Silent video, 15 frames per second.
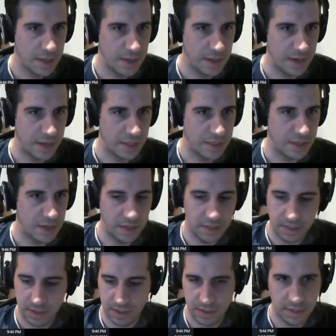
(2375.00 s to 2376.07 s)
And I think
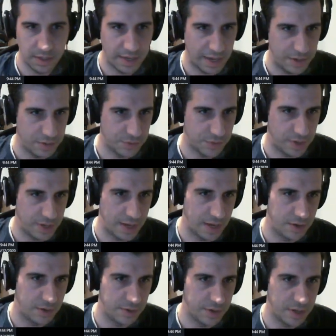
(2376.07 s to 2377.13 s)
the count right
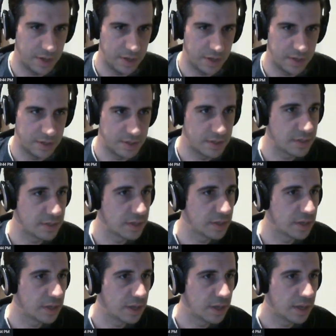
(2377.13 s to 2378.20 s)
now is,
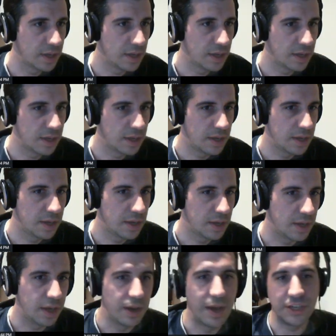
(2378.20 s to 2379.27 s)

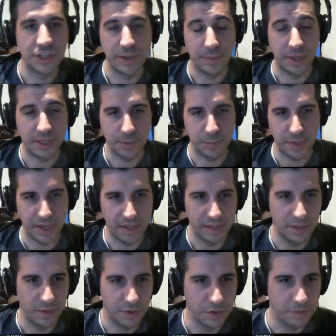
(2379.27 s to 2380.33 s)
actually I'm not displaying
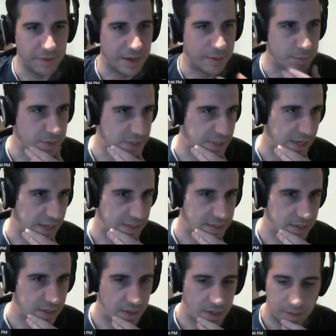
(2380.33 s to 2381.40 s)
local variables yet,
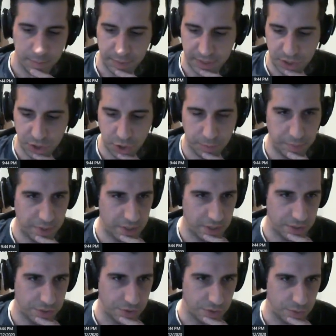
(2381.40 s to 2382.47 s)
but this should be the
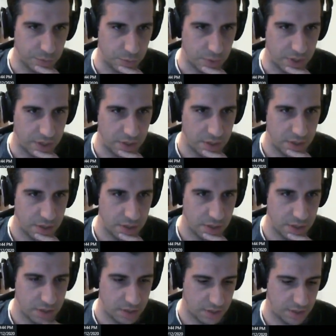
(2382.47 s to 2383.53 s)
third one.
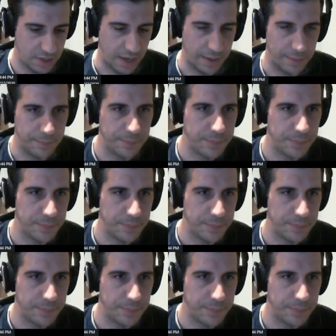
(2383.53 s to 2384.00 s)
Yeah.